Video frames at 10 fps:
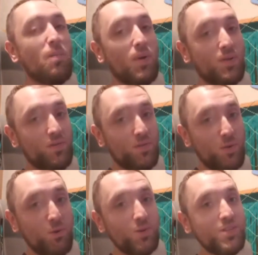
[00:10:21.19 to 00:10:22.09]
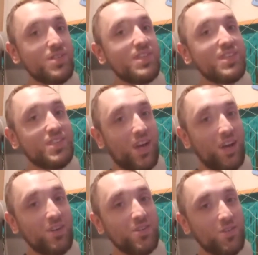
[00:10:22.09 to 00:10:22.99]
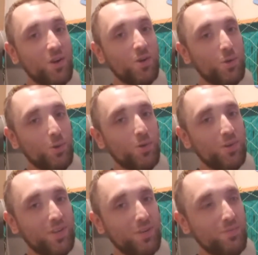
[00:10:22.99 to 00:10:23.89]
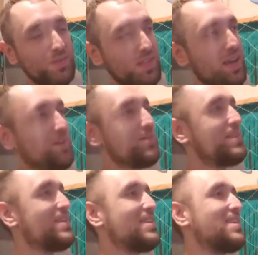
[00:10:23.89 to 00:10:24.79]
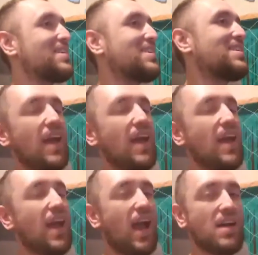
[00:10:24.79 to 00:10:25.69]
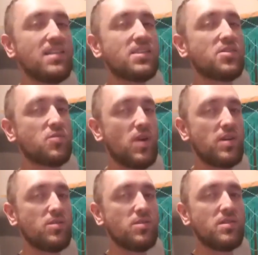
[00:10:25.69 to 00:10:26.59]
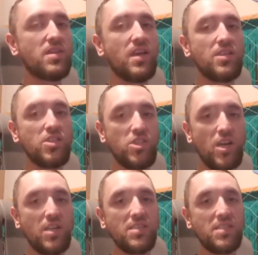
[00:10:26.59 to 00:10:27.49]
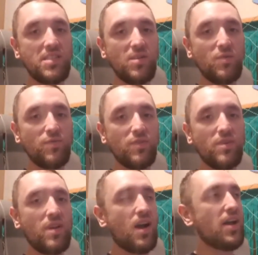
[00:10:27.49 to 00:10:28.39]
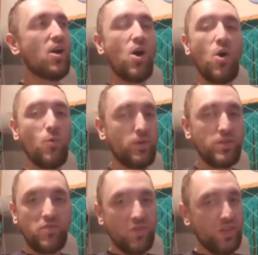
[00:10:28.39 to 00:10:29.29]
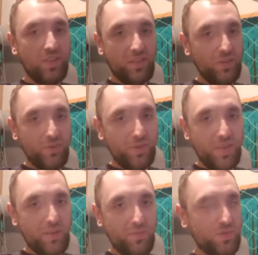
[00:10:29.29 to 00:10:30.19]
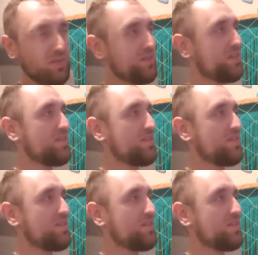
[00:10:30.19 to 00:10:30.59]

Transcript: But of course, the entire Dark Order comes out. Alex Reynolds and John Silver. I always forget those names.